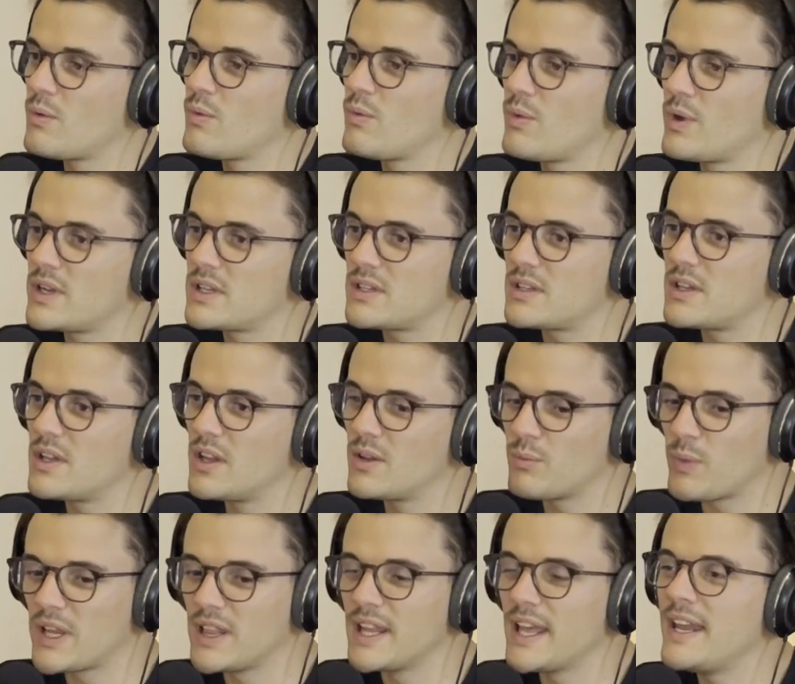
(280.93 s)

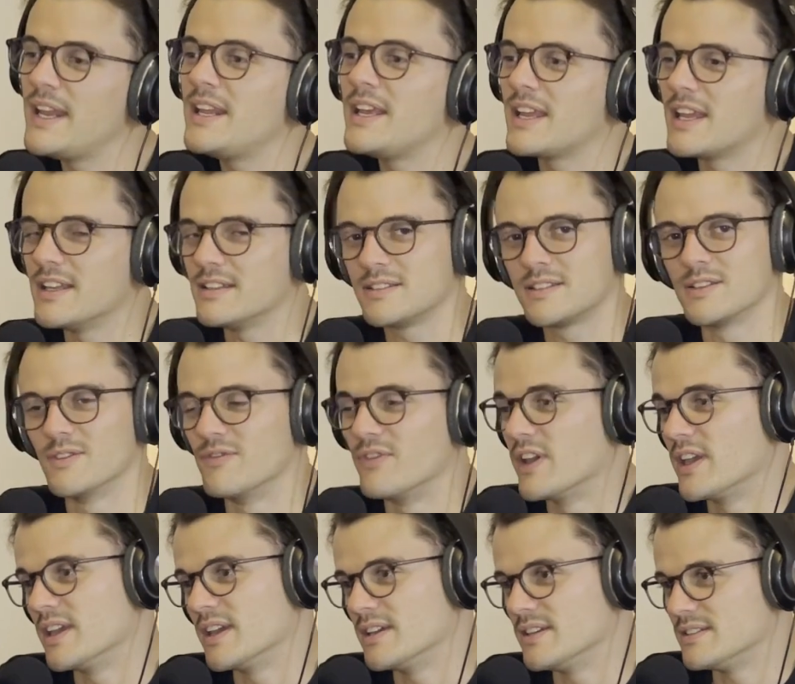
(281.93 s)
We're leaning into
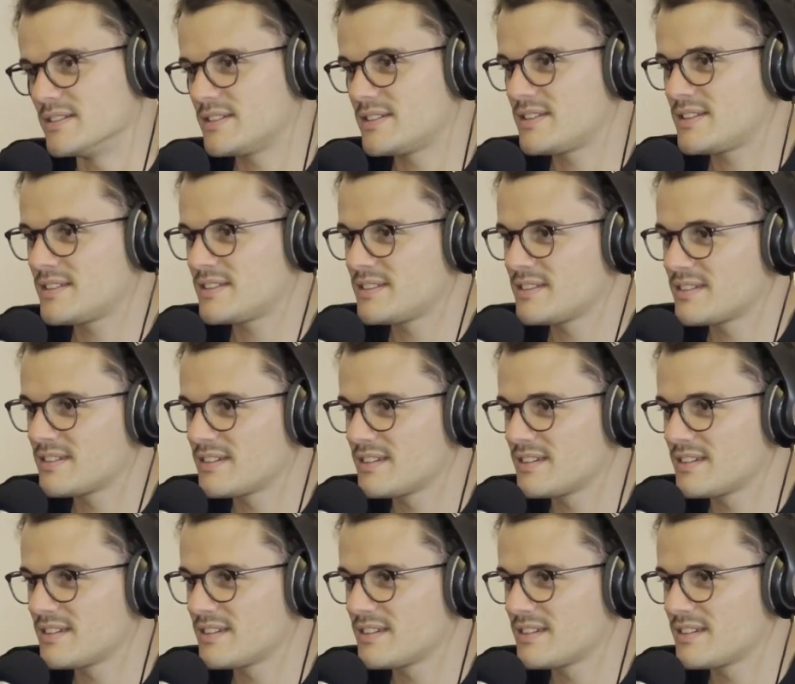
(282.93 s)
VE's